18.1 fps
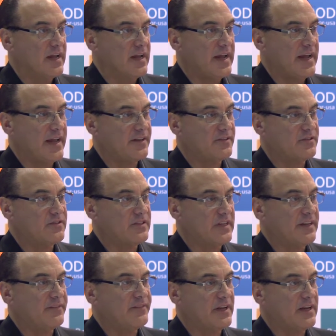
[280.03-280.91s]
And
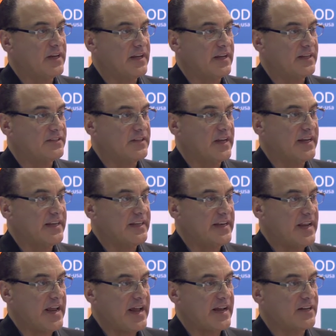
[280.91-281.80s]
stevia is a
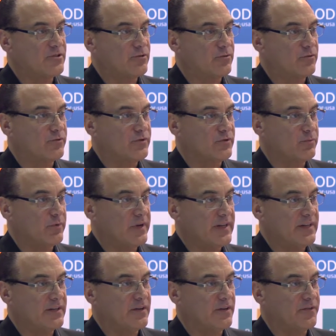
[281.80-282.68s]
natural
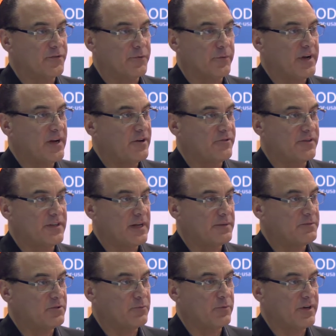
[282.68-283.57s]
sweetener, 300
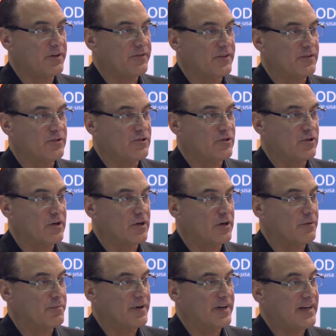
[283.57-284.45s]
times sweeter than
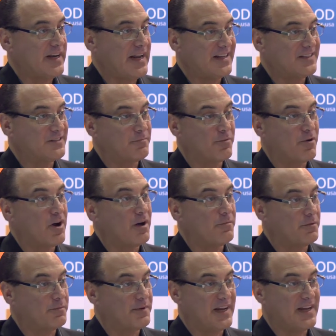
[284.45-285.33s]
sugar, but it has a
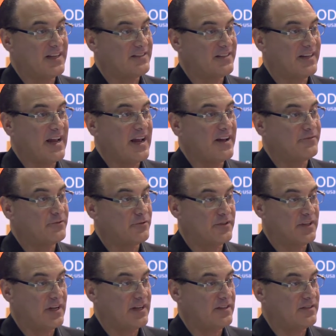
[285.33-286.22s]
problem. It has an
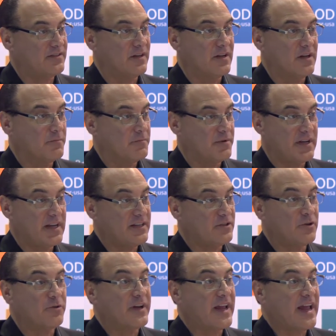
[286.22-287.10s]
aftertaste, but it
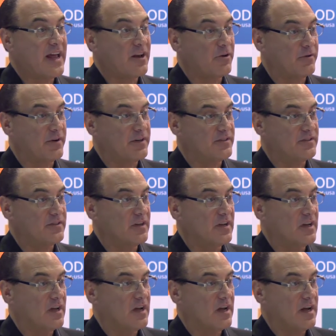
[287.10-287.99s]
has no calories.
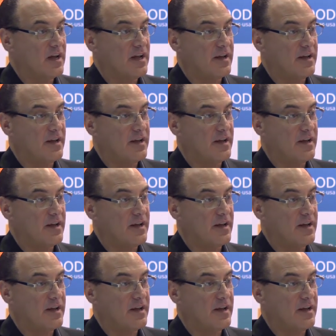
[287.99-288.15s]
Mm-hmm.